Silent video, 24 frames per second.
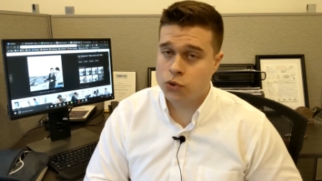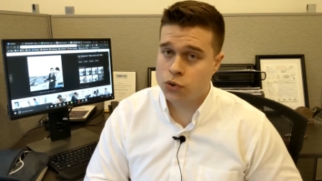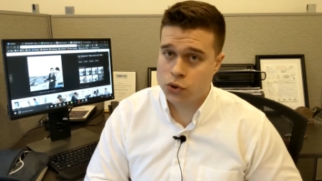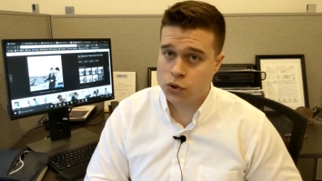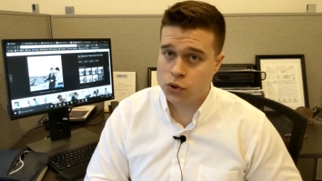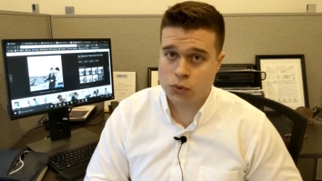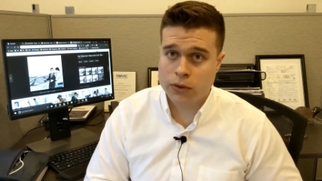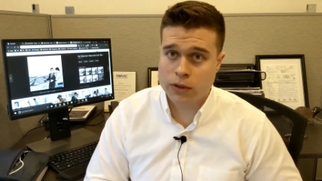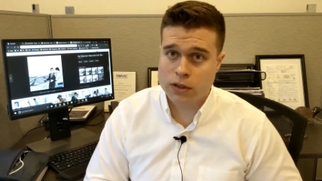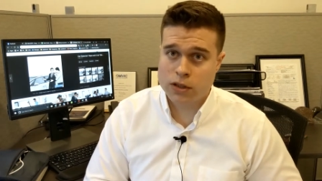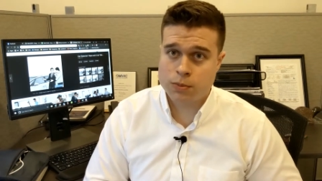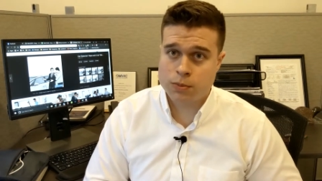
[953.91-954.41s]
It'll
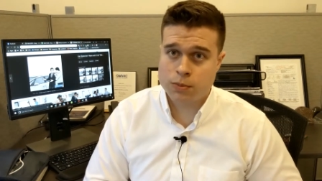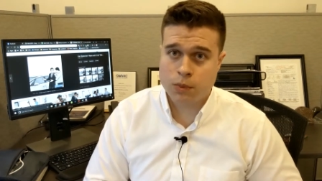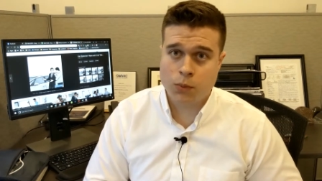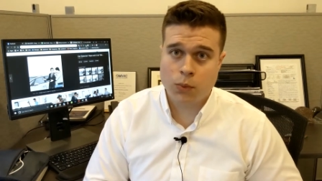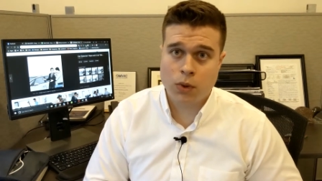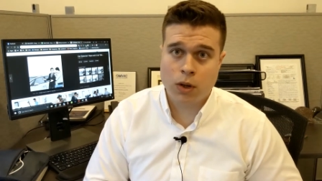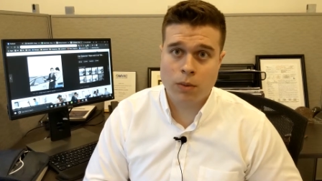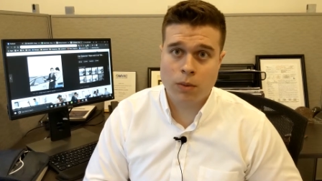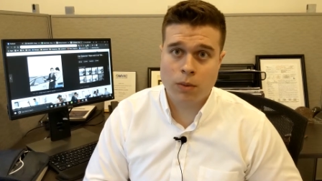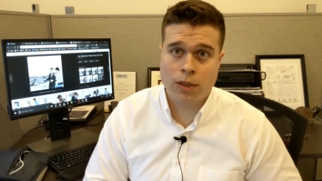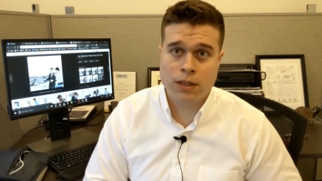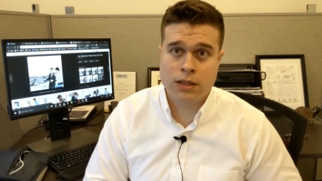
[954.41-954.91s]
show that it's
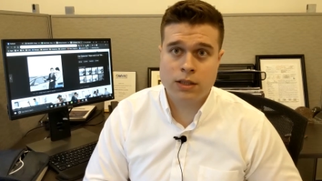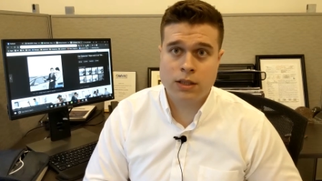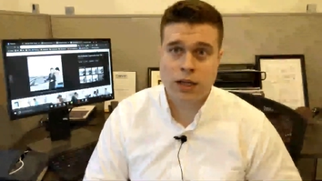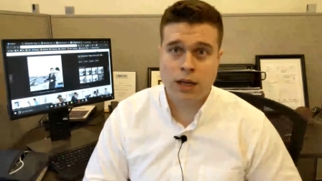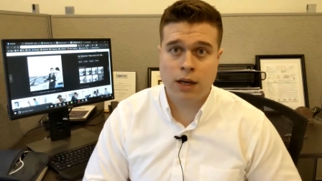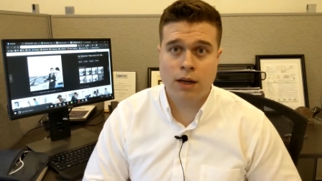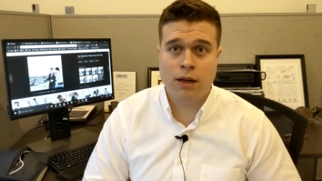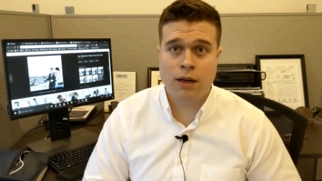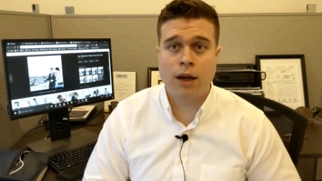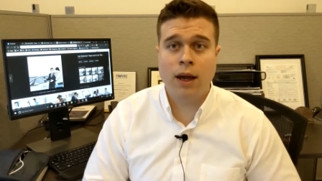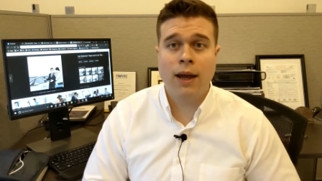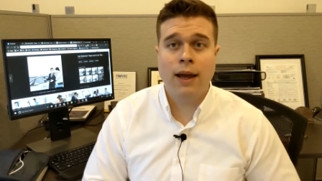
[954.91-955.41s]
been well
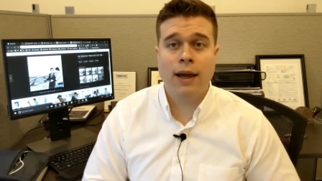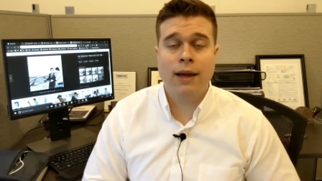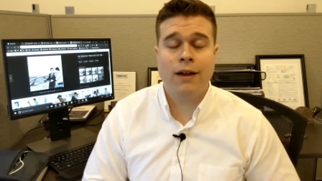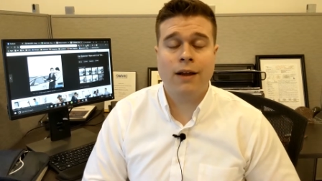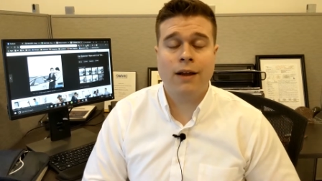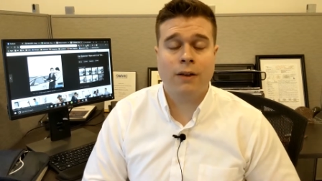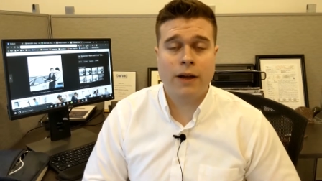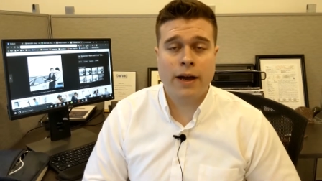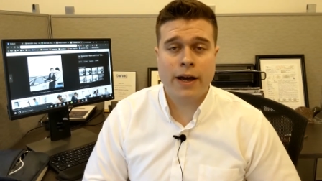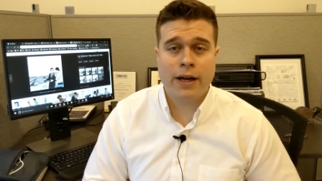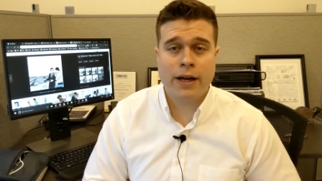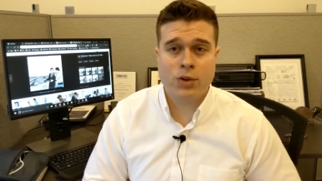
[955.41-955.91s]
maintained,
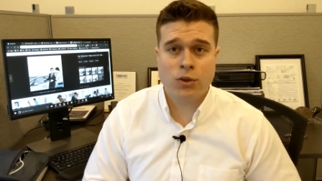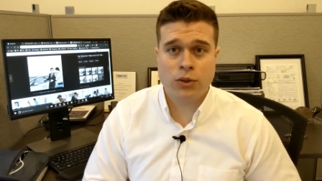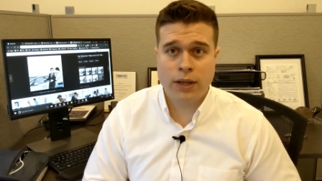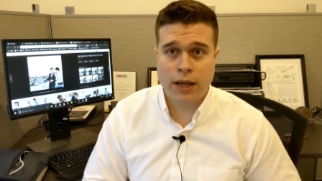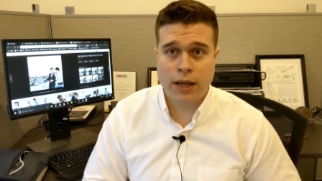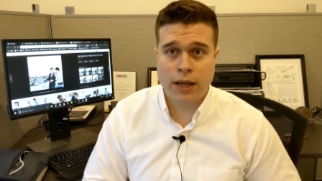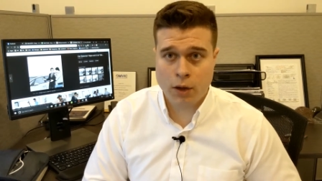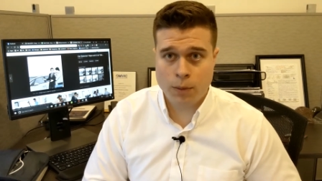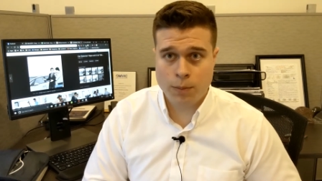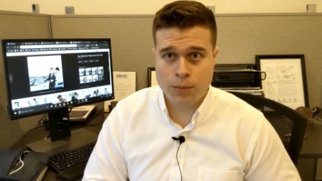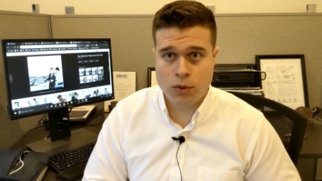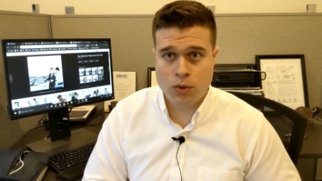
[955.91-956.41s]
and it'll
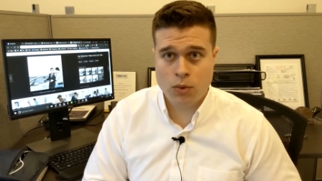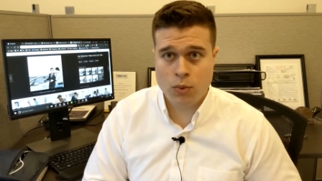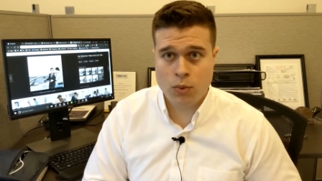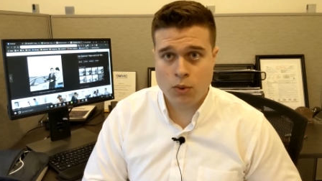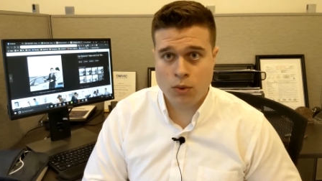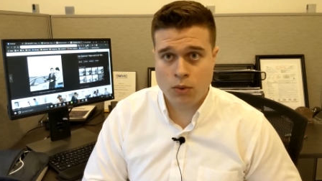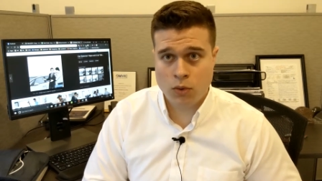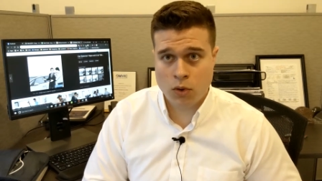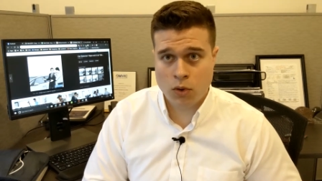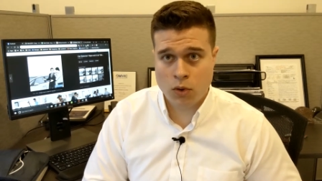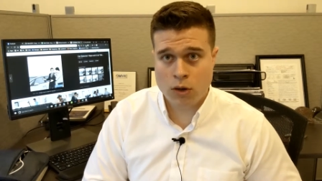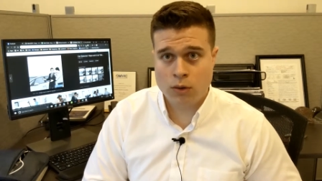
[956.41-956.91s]
actually help you
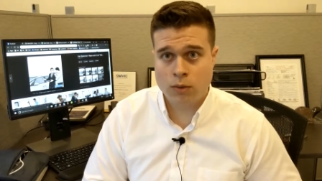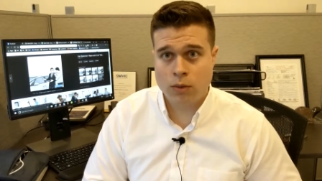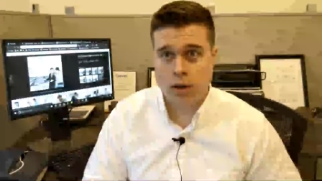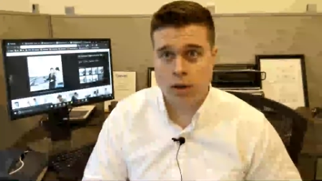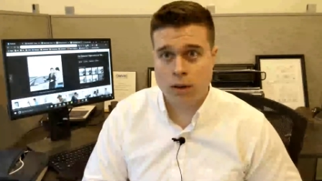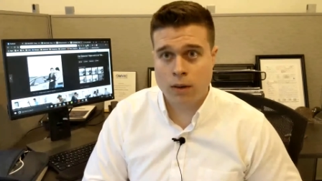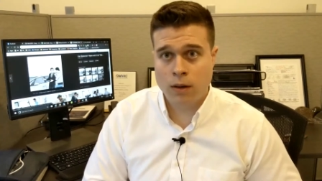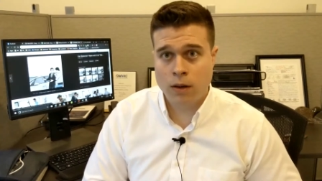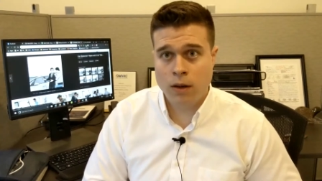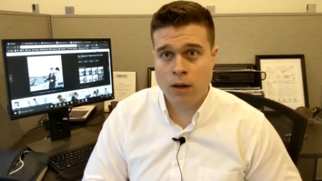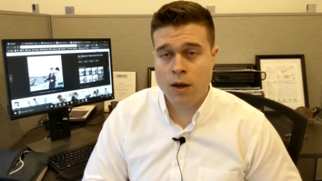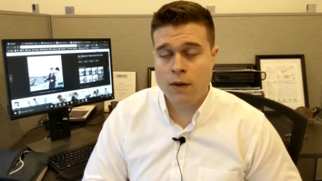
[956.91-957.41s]
in the long
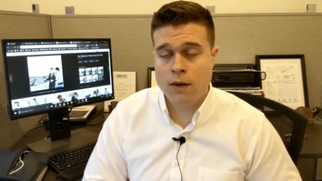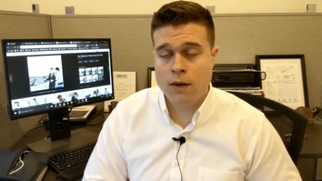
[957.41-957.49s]
run.